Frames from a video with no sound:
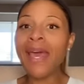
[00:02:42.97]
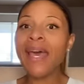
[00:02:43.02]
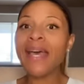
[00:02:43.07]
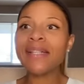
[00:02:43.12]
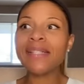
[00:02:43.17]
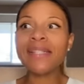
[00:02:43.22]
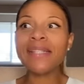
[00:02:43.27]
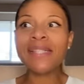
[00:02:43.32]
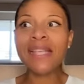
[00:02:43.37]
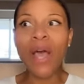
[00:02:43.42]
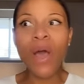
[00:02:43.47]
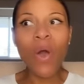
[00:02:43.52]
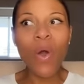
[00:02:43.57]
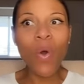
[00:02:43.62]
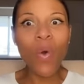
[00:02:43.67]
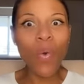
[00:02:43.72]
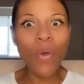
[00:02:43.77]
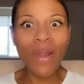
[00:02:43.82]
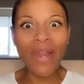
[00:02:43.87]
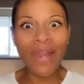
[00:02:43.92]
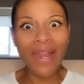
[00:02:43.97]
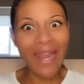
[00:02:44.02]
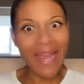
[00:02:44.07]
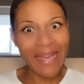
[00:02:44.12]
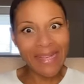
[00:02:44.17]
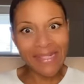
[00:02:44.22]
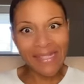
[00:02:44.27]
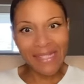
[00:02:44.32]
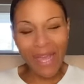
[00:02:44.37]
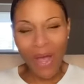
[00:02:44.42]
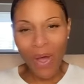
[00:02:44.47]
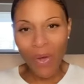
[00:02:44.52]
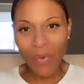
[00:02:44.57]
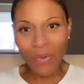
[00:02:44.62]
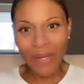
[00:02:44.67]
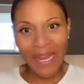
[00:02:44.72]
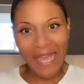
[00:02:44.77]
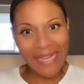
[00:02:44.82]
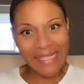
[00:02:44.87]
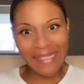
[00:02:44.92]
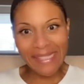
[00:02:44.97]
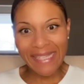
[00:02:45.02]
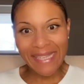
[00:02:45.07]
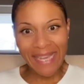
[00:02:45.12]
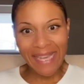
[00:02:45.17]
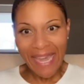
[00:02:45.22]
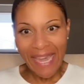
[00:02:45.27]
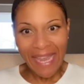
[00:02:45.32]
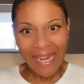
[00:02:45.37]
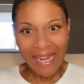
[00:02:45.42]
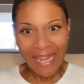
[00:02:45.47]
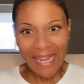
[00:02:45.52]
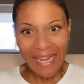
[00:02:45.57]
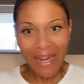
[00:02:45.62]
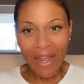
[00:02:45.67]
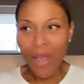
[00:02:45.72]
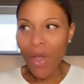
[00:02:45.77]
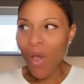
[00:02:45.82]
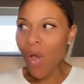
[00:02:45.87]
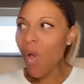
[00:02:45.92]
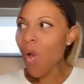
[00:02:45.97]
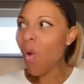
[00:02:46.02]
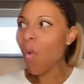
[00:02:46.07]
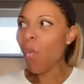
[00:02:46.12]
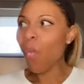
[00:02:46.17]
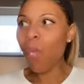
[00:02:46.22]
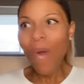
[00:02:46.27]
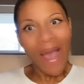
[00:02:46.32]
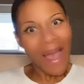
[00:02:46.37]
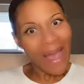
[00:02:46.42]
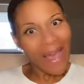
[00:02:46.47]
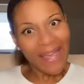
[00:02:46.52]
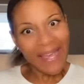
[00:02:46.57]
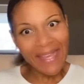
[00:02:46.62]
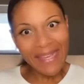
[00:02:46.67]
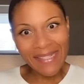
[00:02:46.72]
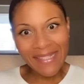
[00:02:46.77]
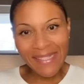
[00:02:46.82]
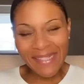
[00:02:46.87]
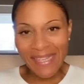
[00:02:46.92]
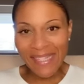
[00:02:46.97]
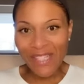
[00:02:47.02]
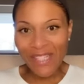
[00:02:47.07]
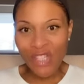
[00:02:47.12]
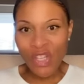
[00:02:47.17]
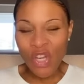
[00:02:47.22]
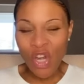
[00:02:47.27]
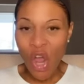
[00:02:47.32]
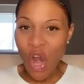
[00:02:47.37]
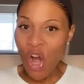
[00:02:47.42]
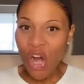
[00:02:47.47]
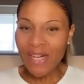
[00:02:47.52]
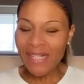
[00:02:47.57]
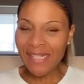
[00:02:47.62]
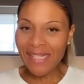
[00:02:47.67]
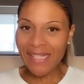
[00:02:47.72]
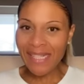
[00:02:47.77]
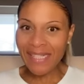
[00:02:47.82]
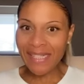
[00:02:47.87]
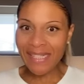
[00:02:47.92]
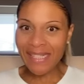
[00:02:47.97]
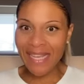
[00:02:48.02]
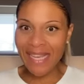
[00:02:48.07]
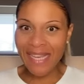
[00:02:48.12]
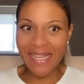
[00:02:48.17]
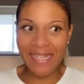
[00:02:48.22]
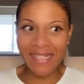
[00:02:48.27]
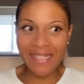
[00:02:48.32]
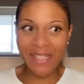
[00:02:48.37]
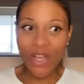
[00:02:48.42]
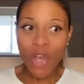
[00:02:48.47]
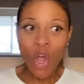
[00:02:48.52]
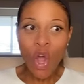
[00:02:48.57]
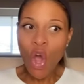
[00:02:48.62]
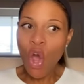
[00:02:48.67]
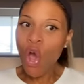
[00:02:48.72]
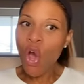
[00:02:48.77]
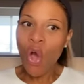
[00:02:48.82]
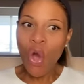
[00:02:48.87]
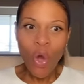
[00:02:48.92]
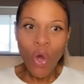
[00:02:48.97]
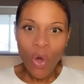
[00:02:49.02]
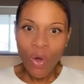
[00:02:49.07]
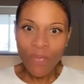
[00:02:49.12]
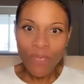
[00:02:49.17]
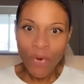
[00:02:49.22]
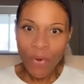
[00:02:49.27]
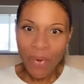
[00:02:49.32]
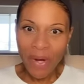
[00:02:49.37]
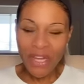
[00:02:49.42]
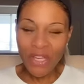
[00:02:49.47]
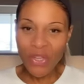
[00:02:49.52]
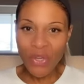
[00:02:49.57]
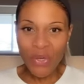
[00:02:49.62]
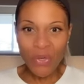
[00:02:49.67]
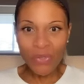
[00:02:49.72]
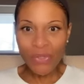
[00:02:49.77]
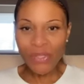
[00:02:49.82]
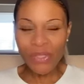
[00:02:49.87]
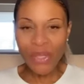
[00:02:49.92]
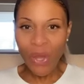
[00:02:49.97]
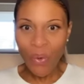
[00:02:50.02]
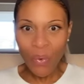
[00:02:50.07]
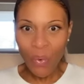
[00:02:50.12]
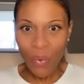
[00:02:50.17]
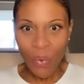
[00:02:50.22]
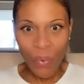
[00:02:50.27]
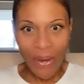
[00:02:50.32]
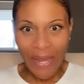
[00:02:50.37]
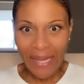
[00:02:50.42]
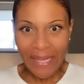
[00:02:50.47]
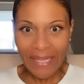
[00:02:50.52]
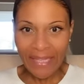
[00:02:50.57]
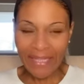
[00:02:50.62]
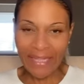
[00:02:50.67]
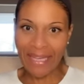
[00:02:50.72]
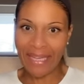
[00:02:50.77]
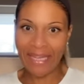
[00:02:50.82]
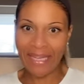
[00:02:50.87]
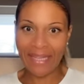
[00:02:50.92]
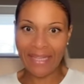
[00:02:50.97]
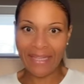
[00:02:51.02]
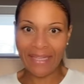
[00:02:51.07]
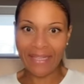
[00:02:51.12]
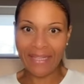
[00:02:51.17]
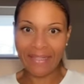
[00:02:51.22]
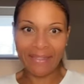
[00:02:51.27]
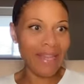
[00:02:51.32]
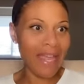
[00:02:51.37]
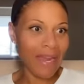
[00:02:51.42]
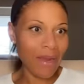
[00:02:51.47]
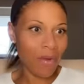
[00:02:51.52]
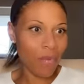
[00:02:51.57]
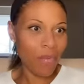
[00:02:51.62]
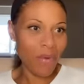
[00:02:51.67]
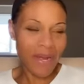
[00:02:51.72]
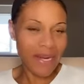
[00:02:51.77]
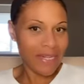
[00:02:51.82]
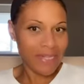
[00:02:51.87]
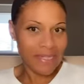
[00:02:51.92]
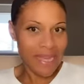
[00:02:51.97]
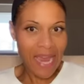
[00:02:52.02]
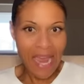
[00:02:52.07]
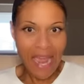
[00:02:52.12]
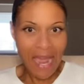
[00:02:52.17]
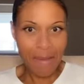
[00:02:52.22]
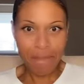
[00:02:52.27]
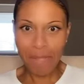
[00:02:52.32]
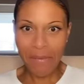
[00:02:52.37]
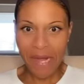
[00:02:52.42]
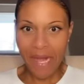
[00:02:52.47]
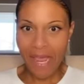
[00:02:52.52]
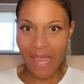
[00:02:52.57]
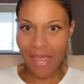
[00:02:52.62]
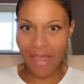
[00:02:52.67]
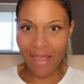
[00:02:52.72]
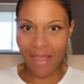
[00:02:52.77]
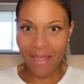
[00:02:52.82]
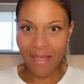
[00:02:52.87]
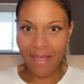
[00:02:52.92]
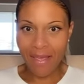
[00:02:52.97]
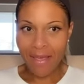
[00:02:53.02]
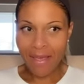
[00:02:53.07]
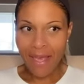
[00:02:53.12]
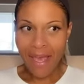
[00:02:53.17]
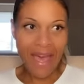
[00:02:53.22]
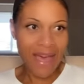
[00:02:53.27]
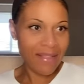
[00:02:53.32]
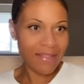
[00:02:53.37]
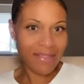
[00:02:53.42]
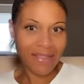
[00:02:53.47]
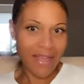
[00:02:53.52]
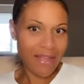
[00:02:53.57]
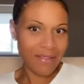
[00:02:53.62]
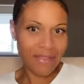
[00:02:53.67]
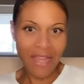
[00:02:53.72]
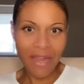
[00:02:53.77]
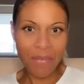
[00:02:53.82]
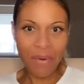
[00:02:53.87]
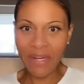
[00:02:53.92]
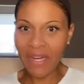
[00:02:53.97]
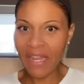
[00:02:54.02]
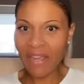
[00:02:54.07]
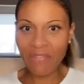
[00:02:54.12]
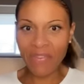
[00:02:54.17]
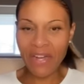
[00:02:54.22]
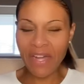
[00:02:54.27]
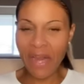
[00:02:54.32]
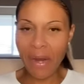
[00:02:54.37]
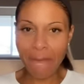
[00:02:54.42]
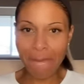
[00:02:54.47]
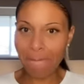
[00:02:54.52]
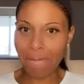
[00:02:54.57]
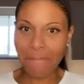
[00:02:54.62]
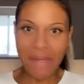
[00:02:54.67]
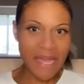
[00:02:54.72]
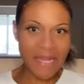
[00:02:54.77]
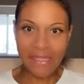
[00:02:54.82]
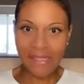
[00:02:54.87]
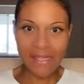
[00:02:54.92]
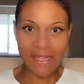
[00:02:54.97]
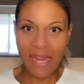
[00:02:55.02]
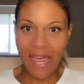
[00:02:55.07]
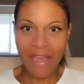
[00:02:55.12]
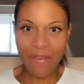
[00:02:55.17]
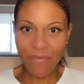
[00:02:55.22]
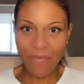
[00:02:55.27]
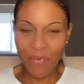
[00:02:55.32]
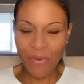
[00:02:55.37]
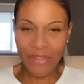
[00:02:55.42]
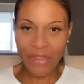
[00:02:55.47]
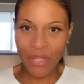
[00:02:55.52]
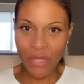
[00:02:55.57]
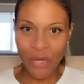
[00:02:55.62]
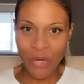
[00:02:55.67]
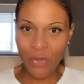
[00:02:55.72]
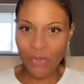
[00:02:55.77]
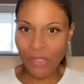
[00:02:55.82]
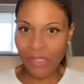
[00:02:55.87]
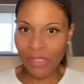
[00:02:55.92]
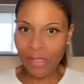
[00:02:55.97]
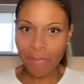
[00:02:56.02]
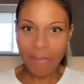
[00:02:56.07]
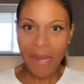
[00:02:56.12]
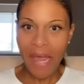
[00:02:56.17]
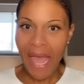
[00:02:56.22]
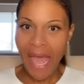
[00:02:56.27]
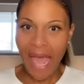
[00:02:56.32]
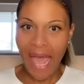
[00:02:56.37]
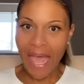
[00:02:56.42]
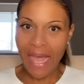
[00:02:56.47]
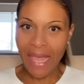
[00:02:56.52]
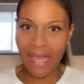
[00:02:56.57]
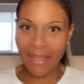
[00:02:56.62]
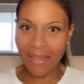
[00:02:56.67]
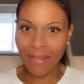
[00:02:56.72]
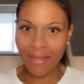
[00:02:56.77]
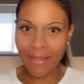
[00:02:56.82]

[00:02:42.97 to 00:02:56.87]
So let's go, let's get it. Why is this narcissist hoovering you so quickly? Like, what is happening? I thought they were living their best life with the new supply.